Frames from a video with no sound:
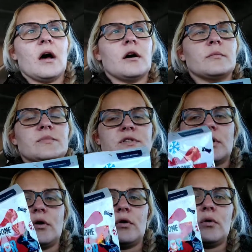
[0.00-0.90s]
Um,
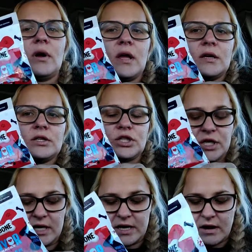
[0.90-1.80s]
so
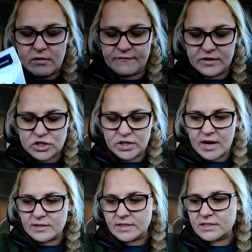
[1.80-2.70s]
she now officially
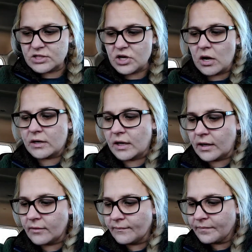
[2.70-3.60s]
has a stocking.